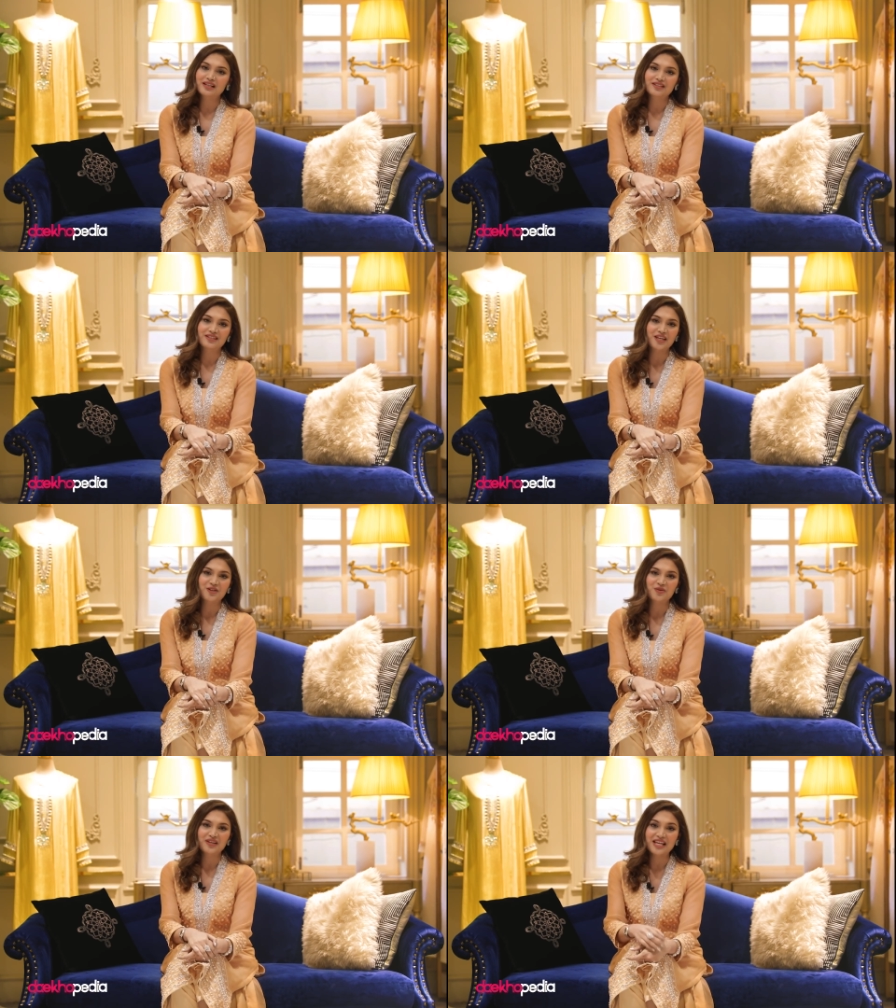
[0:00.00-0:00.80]
I'll just get
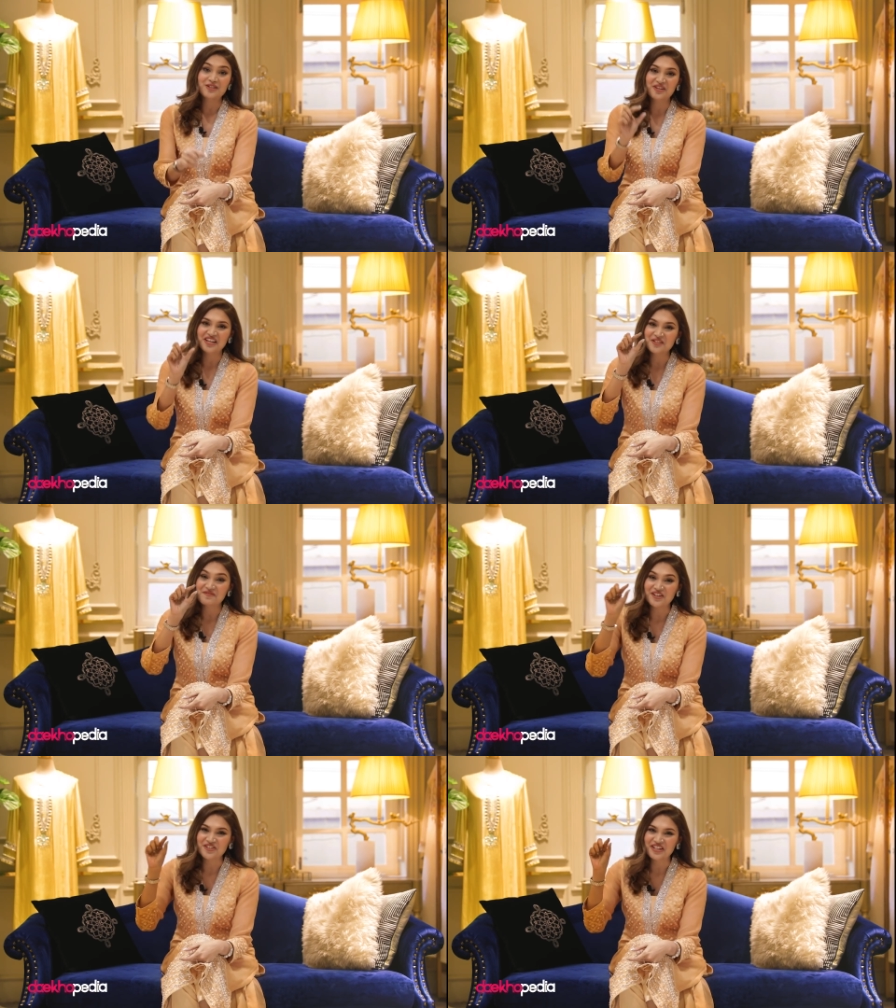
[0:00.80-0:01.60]
into it as long as it has
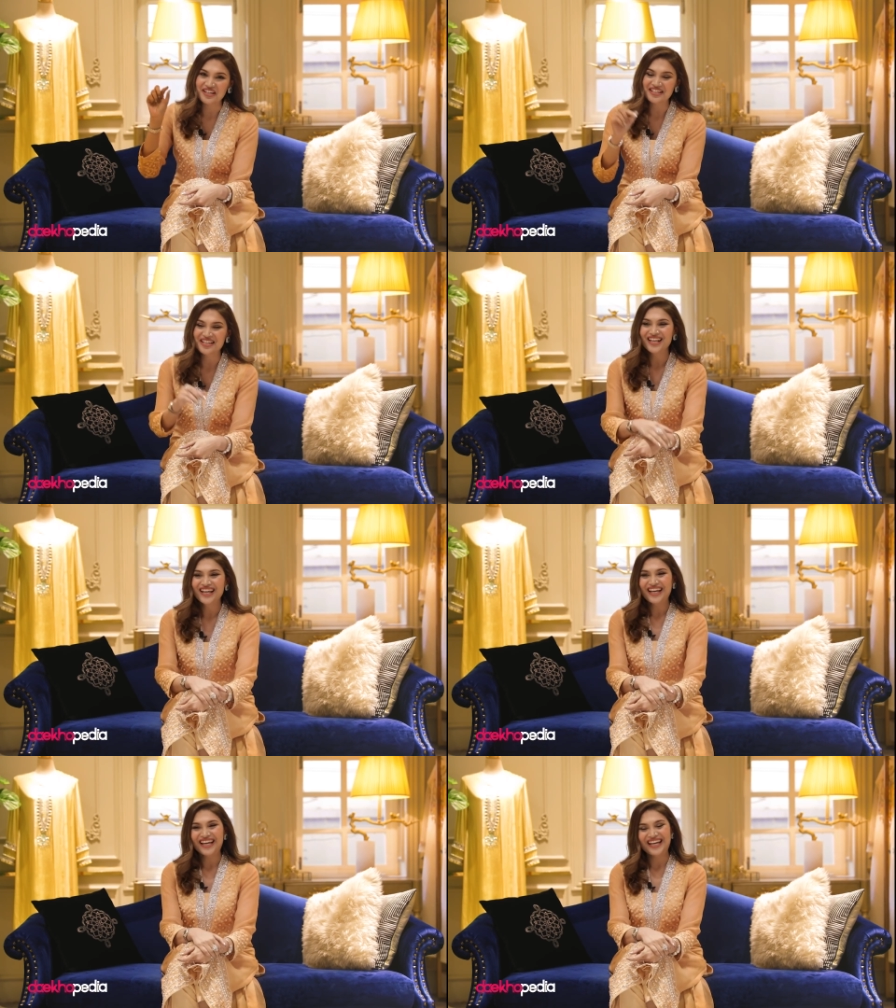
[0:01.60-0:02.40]
fashion in it.
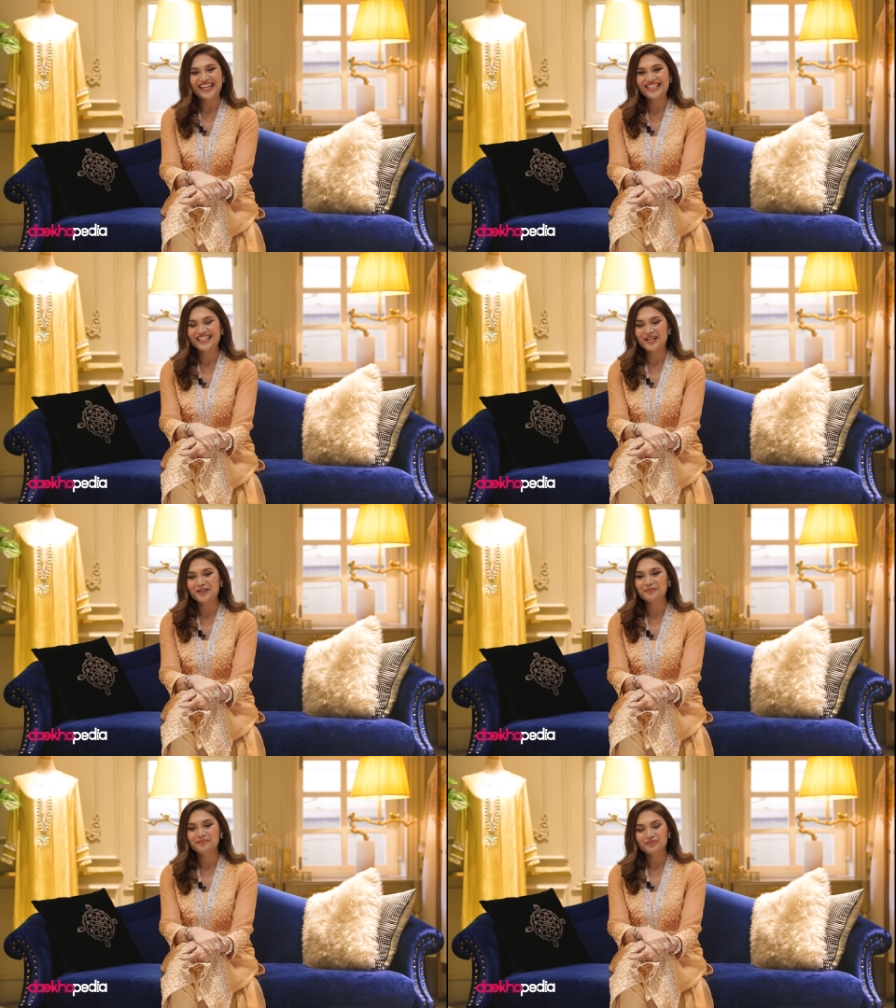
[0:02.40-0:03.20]
And
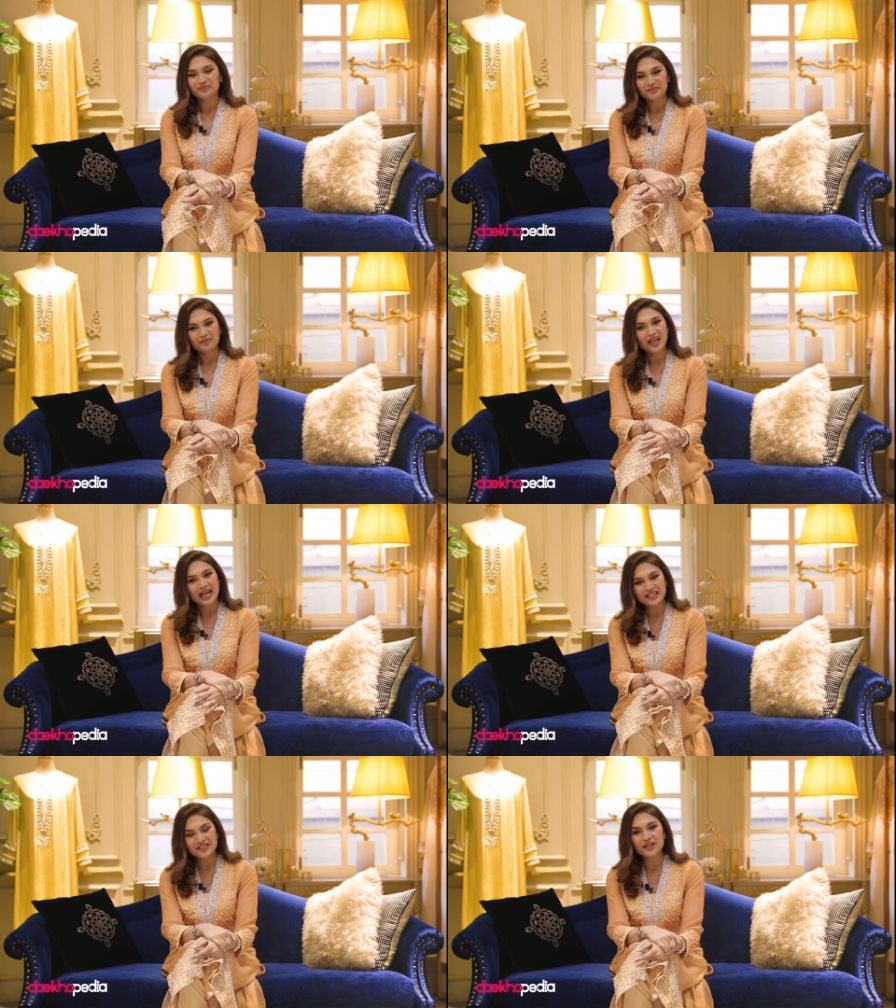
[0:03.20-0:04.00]
um,
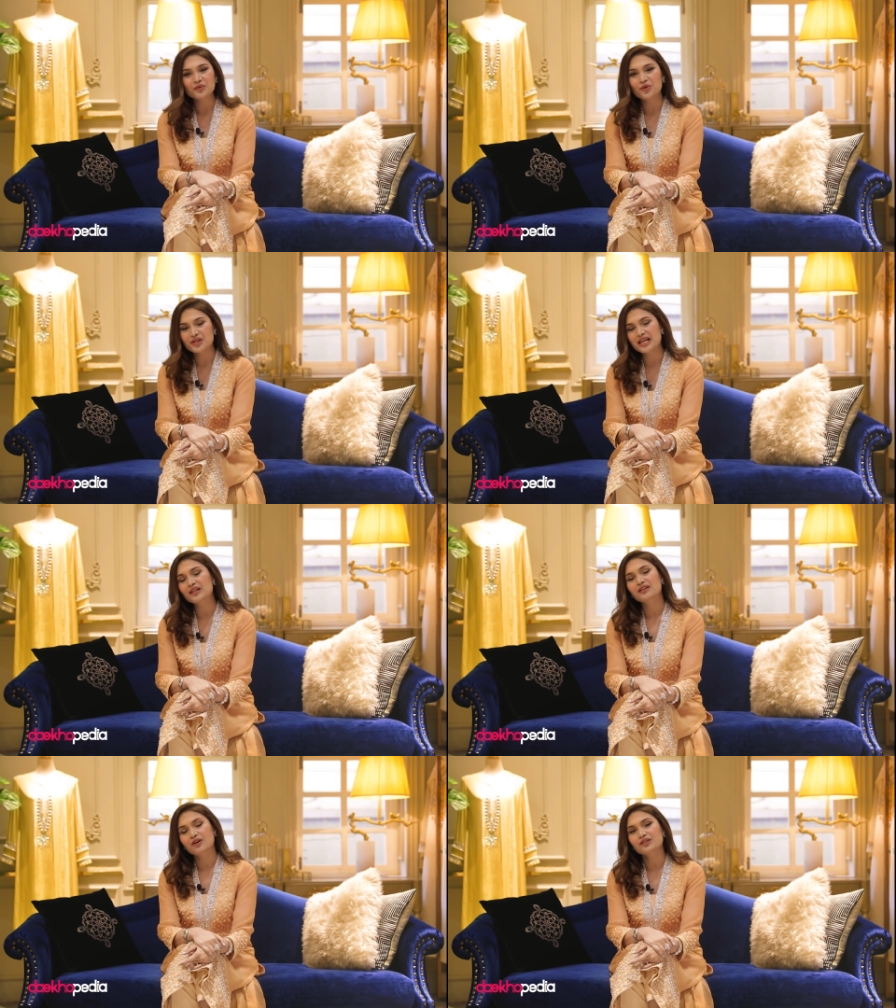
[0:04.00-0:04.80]
I did that course.
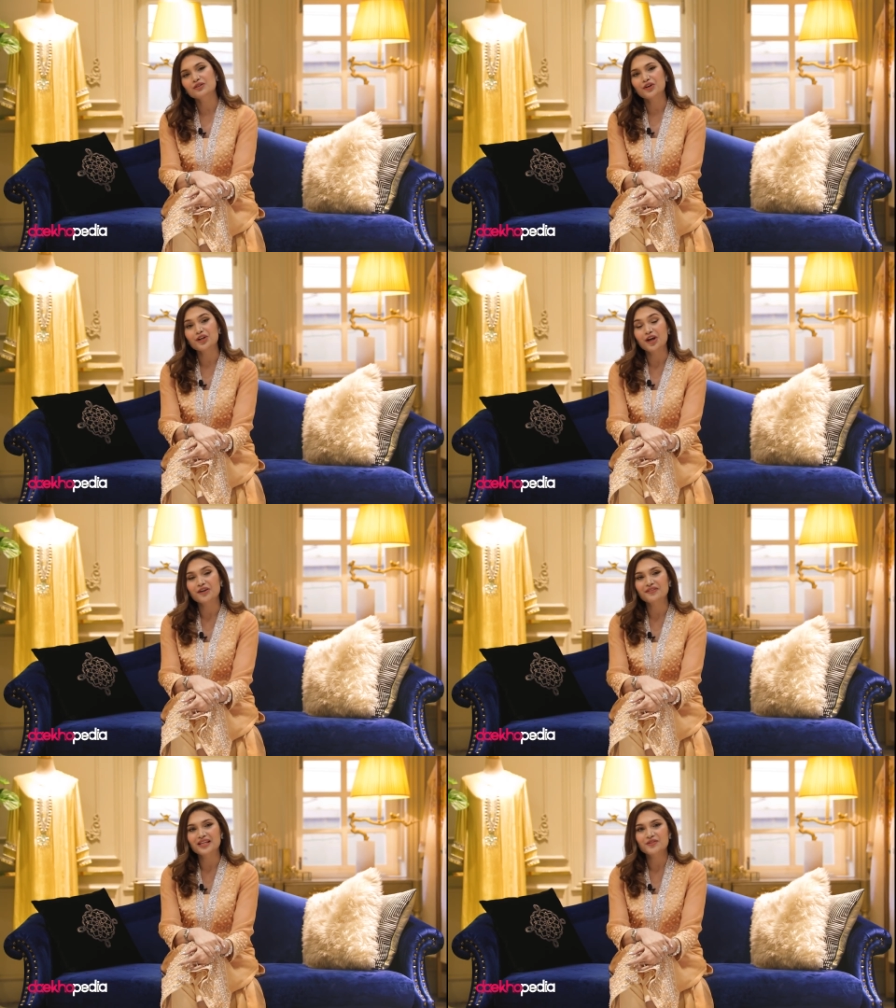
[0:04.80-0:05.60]
I got to learn a
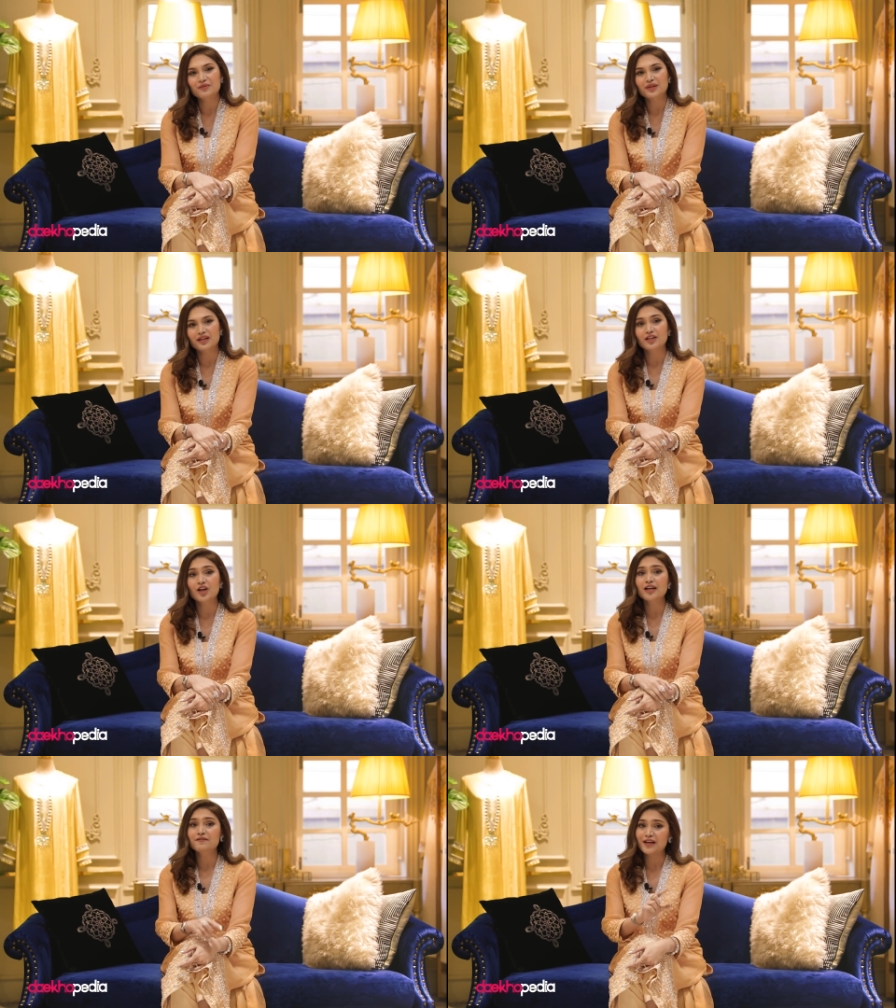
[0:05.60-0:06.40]
lot of things from there.
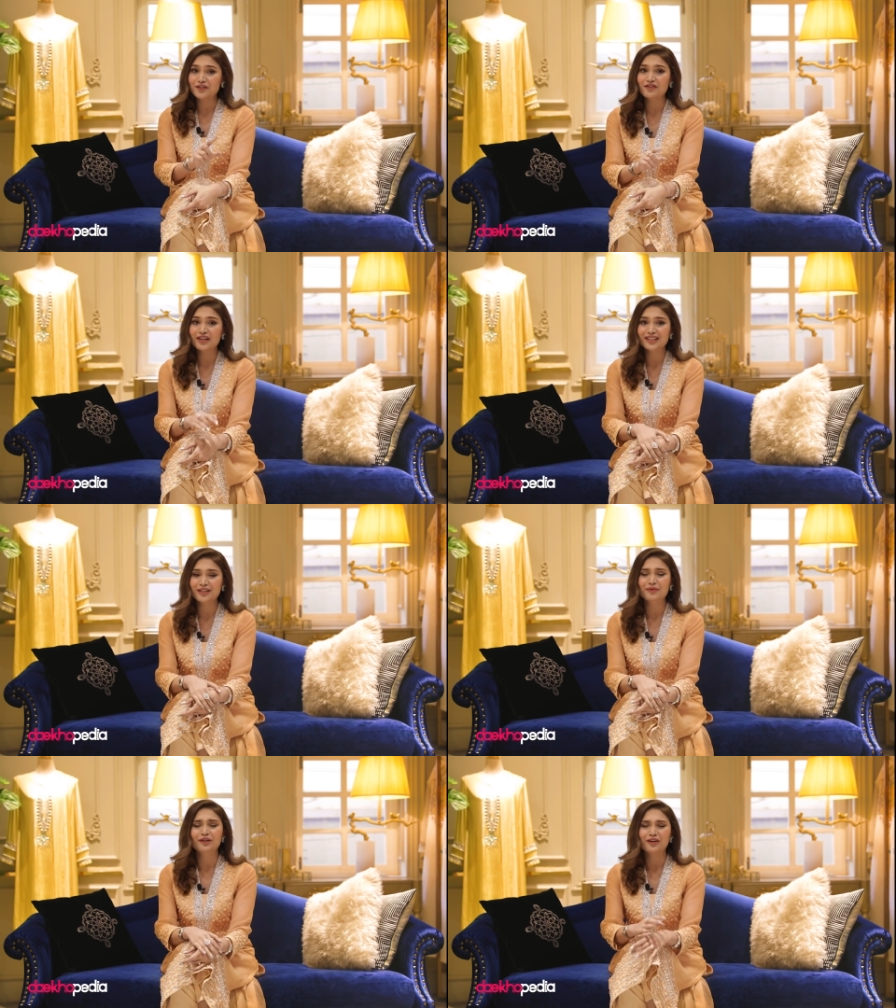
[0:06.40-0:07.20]
Not fashion
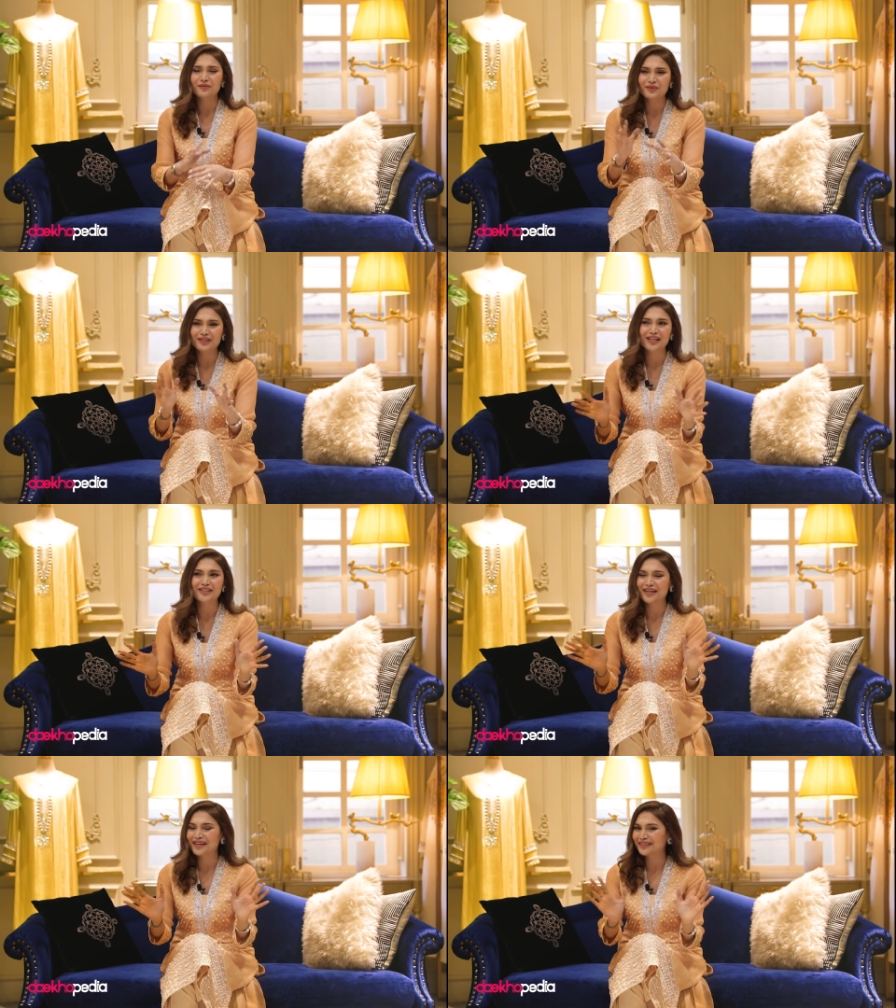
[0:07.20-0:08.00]
related, but a lot of the
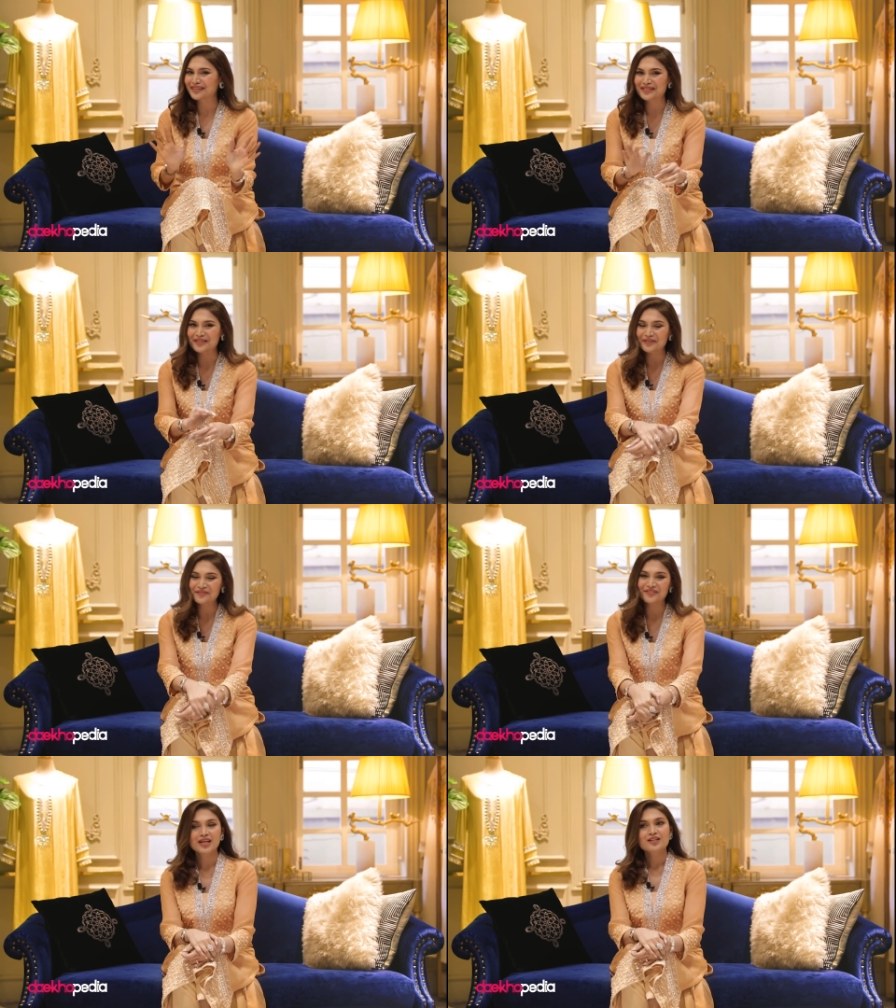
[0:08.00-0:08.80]
textile and stuff.